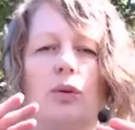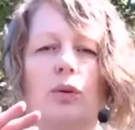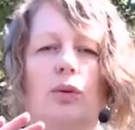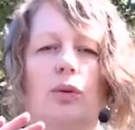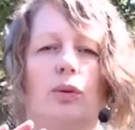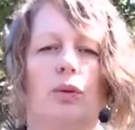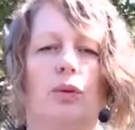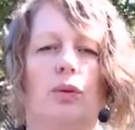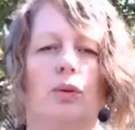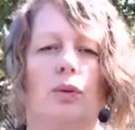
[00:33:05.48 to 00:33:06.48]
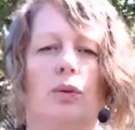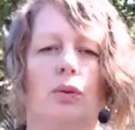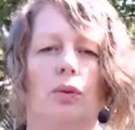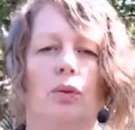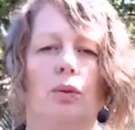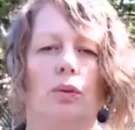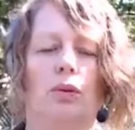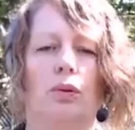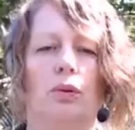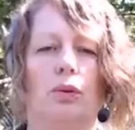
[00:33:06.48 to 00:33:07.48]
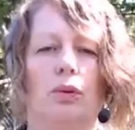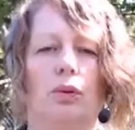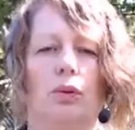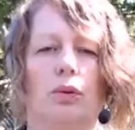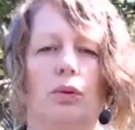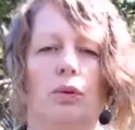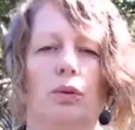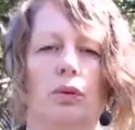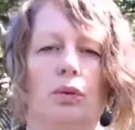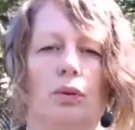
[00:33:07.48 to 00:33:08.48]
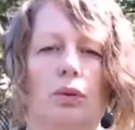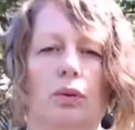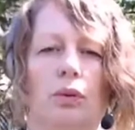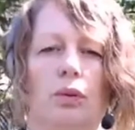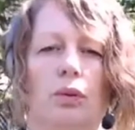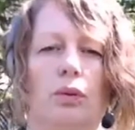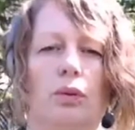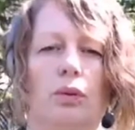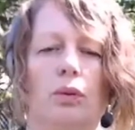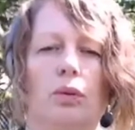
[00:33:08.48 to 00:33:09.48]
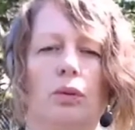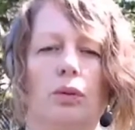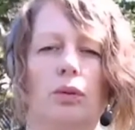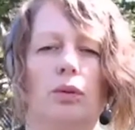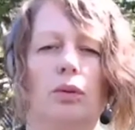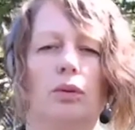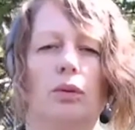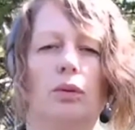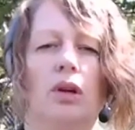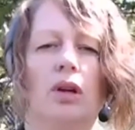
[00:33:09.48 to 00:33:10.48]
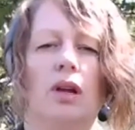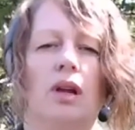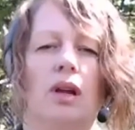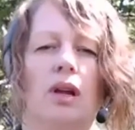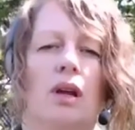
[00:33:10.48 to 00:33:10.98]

(no one is talking)